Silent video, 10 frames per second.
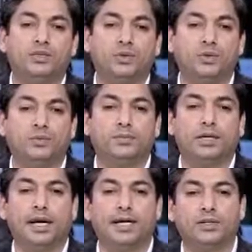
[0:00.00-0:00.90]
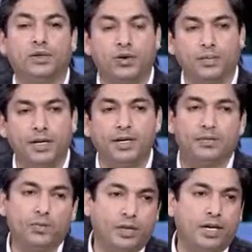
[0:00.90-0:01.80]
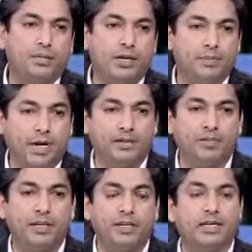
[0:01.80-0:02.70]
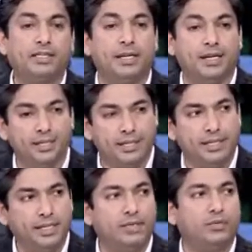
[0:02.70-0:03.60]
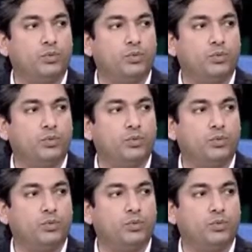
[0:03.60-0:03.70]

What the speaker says: So as a corporate, we are being benefited. As the industry,